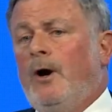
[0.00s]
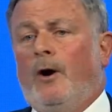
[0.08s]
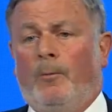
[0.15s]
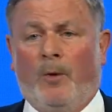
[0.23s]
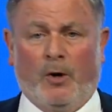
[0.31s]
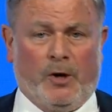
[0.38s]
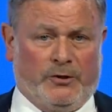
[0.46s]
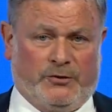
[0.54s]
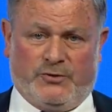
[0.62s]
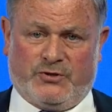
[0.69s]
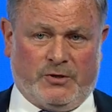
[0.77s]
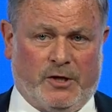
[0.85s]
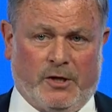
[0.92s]
among
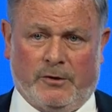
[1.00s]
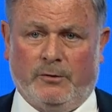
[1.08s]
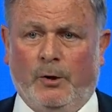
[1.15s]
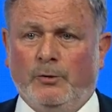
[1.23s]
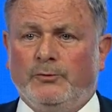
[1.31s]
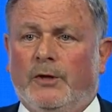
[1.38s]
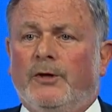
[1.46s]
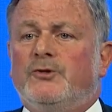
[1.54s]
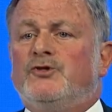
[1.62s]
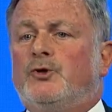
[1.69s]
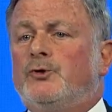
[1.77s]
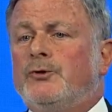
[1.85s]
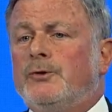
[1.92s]
others, our own uh,
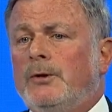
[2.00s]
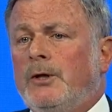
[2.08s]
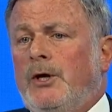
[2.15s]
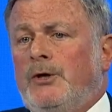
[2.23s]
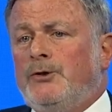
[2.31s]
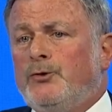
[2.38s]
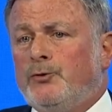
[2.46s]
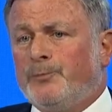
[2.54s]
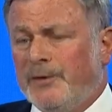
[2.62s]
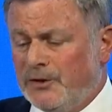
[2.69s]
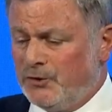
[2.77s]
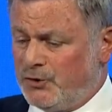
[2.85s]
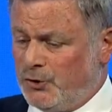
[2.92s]
journal, the
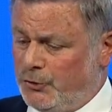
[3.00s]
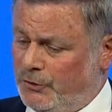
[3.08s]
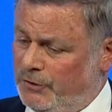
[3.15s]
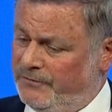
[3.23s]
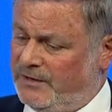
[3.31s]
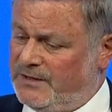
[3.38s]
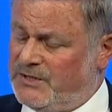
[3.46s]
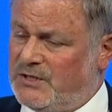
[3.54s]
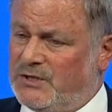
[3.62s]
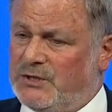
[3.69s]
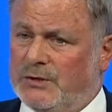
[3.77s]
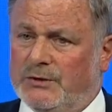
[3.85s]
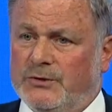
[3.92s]
European Journal of
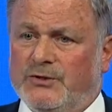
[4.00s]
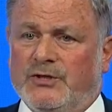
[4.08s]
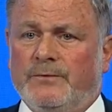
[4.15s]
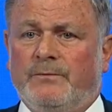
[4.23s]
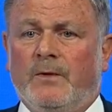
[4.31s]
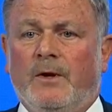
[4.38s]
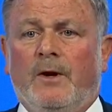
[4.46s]
Anesthesiology.